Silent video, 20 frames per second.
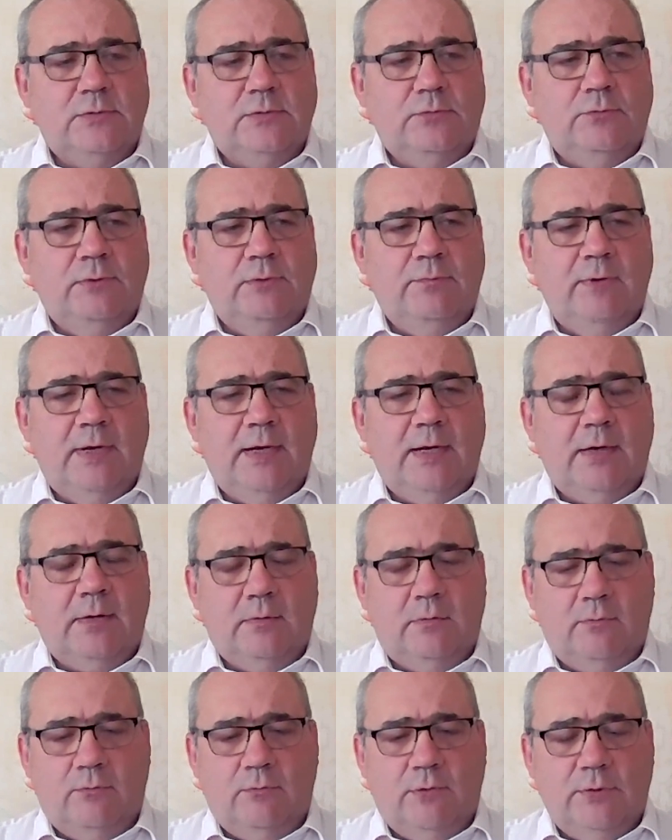So we
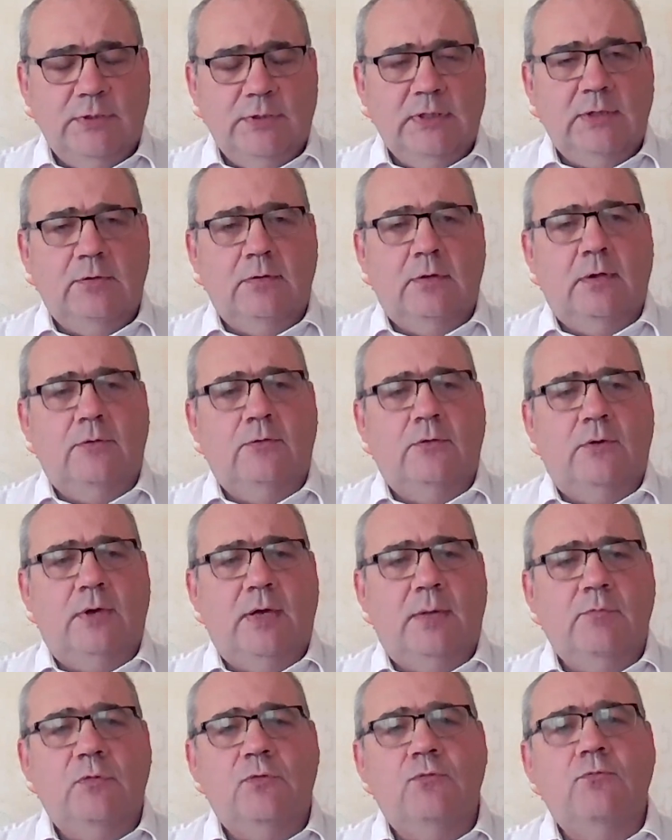were running the
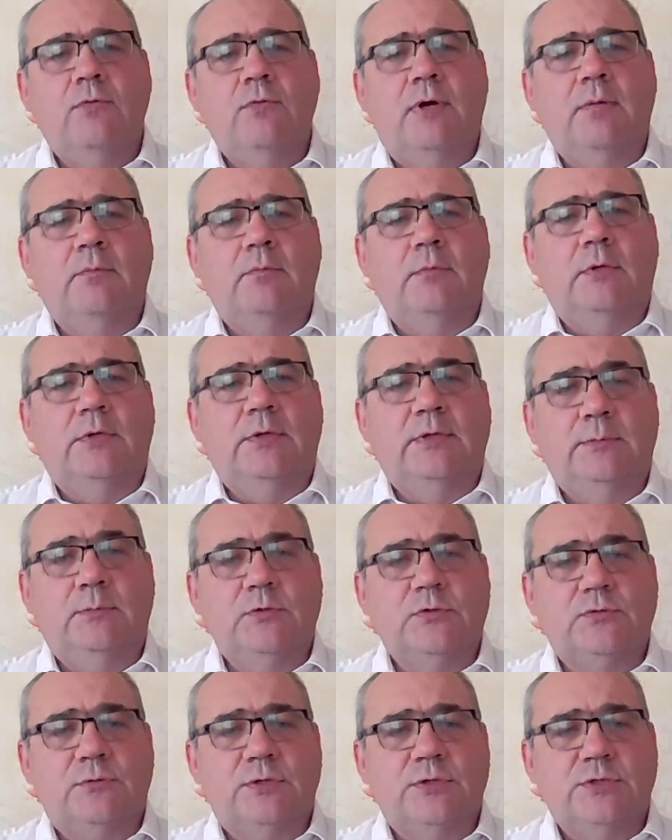M2M
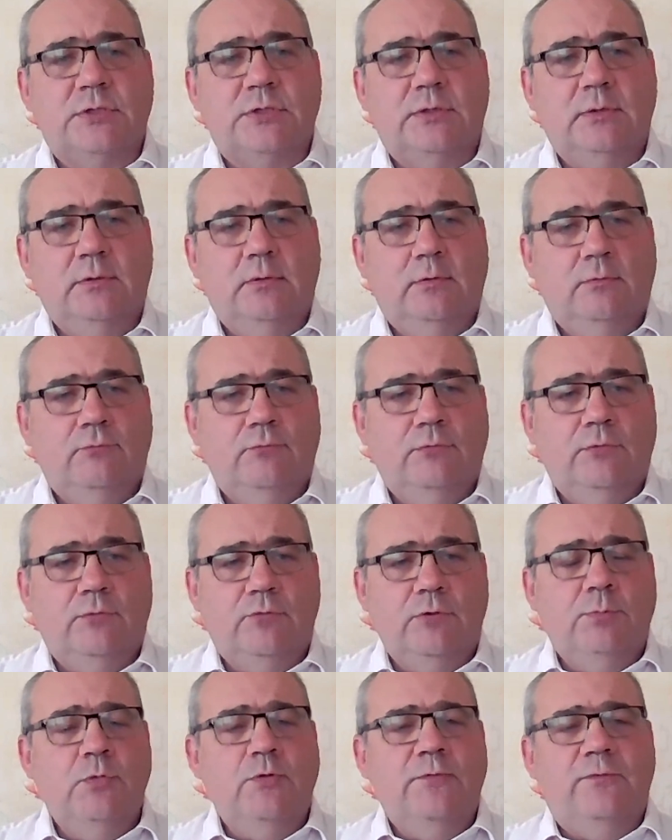demonstration. We
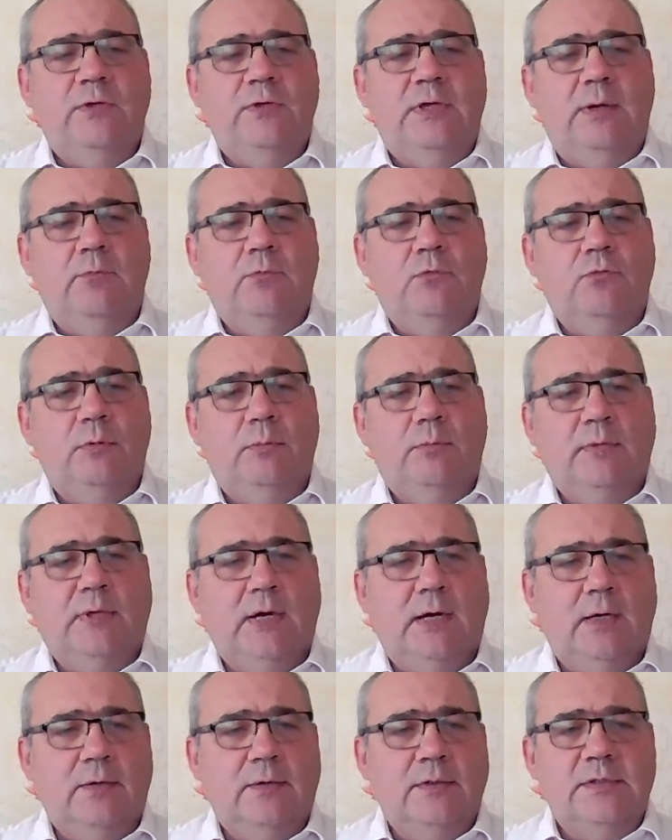removed the M2M
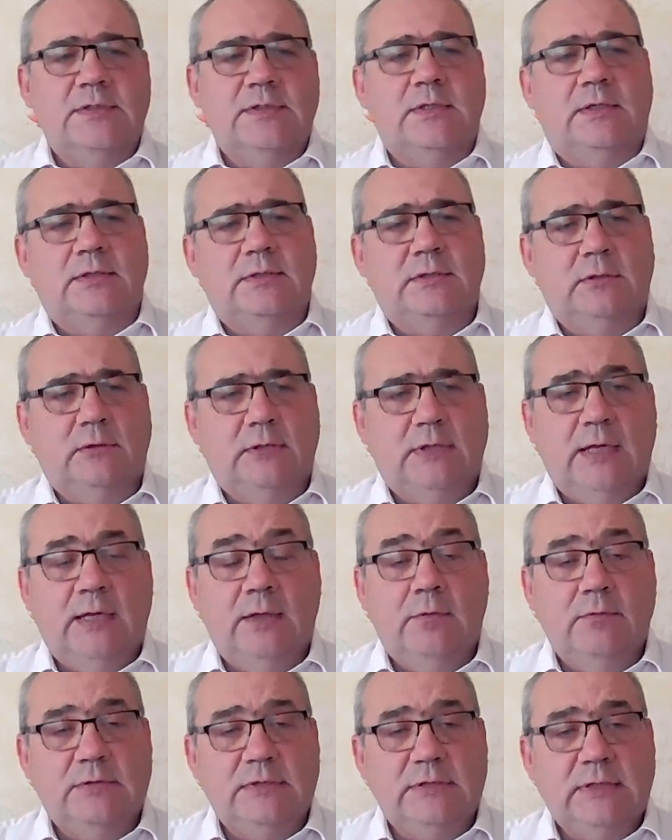card, inserting the
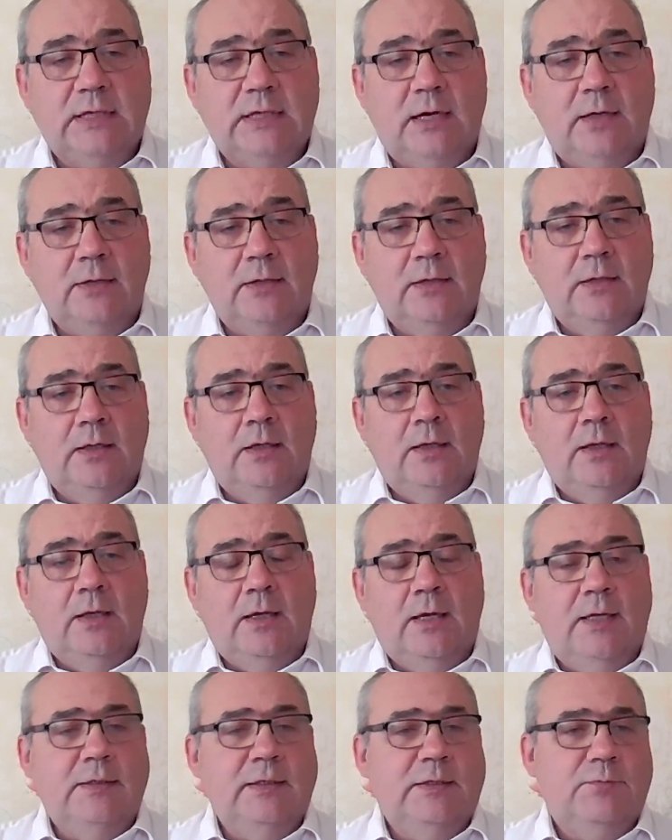IoT card,
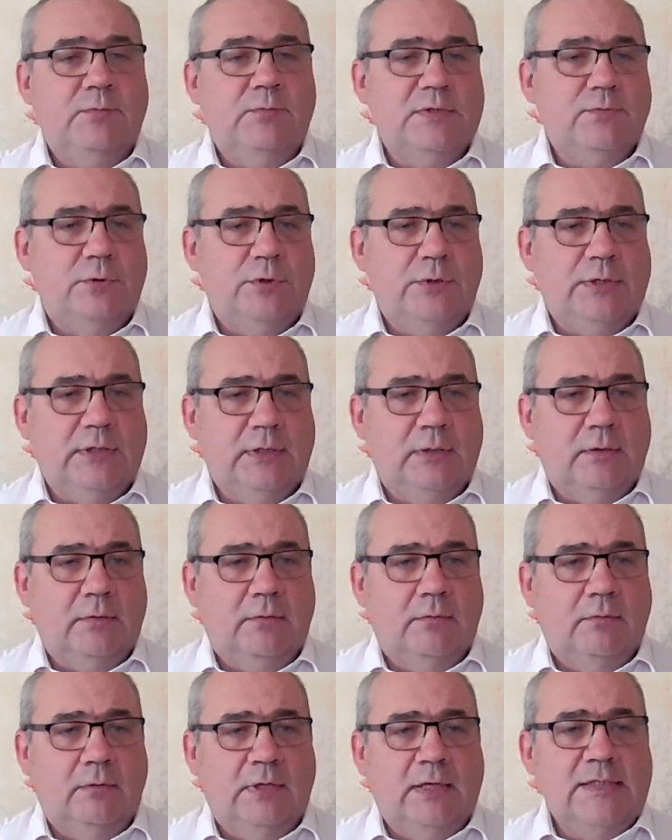and it was working
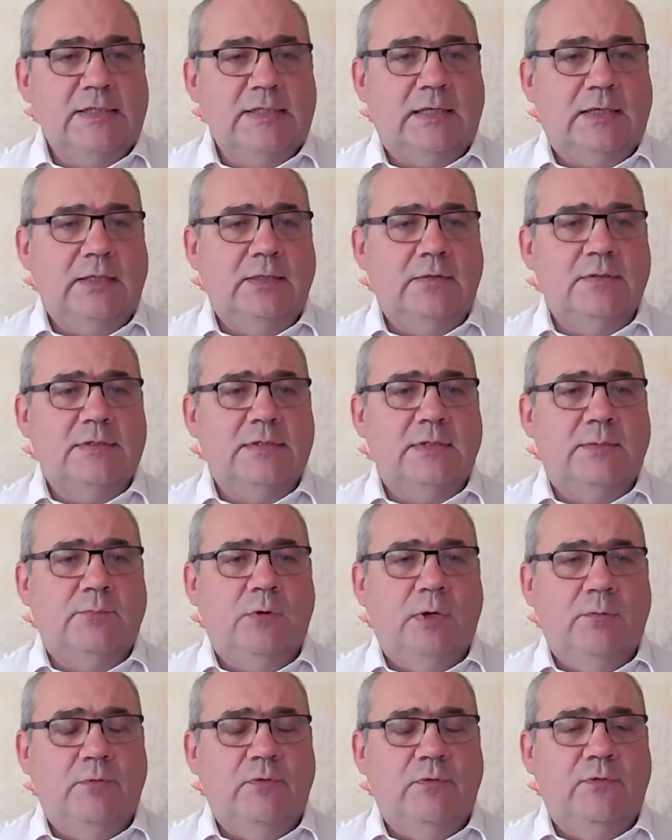exactly the
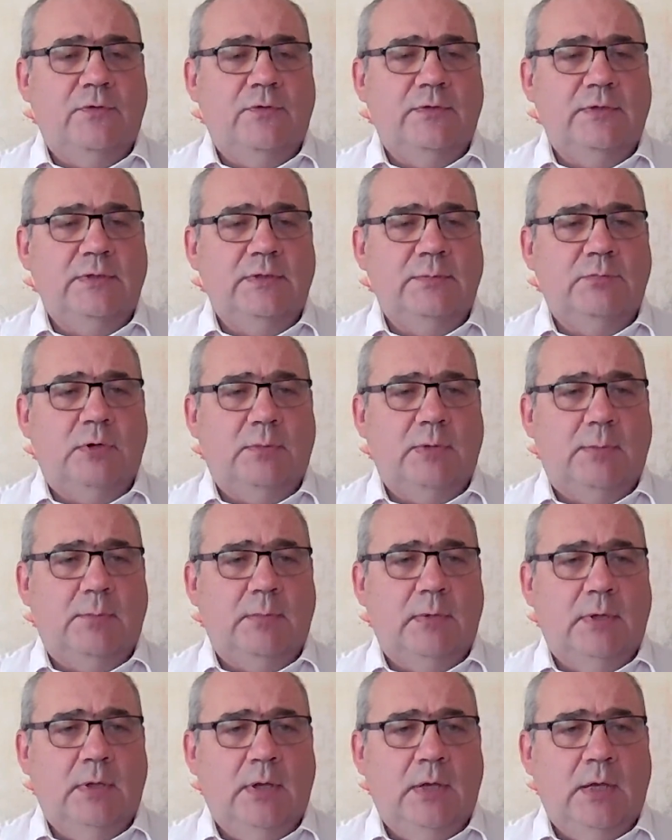same way without any problem.